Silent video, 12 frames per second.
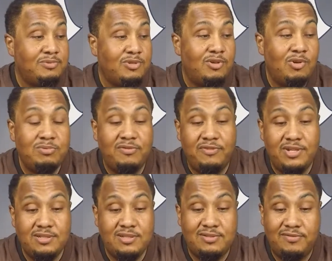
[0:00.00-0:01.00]
of home defense.
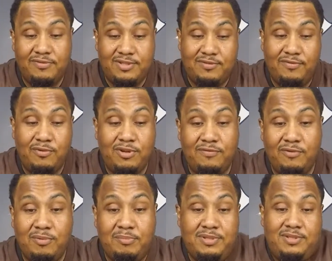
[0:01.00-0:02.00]
It's a
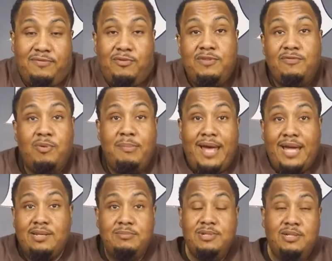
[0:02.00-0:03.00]
44
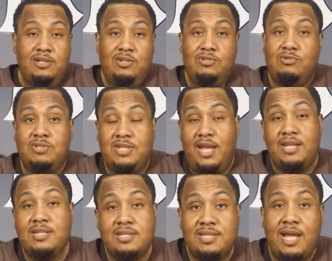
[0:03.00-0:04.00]
Magnum, so it's got
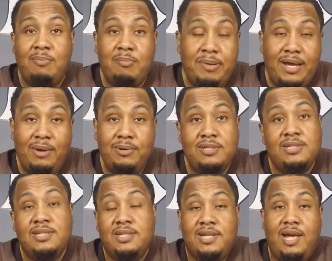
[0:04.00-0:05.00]
good stopping power.
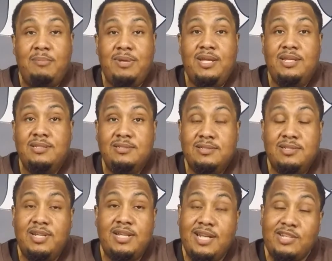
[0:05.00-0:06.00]
I mean,
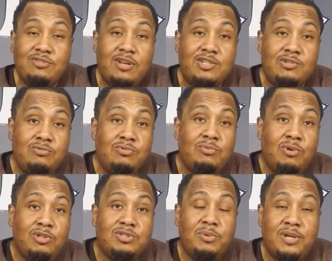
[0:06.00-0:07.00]
you're not trying to shoot through
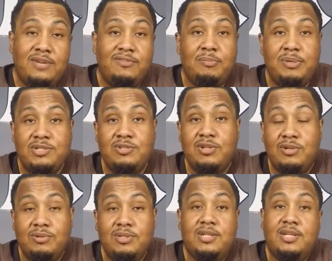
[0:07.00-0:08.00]
walls or whatever, but you know,
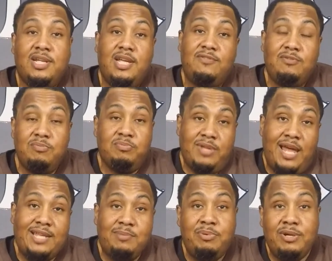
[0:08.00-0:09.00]
if you had
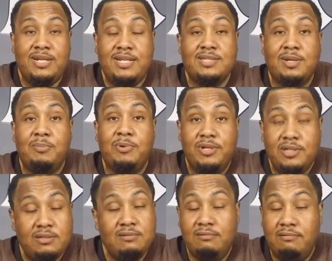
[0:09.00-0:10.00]
to put it in someone,
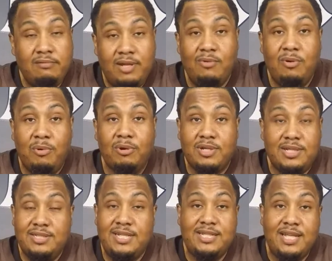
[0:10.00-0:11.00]
it would work. It'll
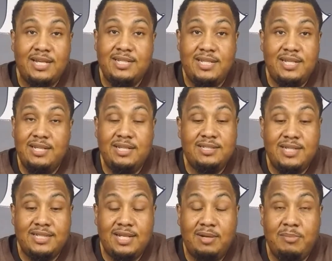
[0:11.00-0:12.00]
take down a deer, it'll take
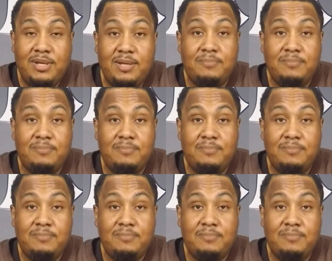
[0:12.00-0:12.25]
down a man.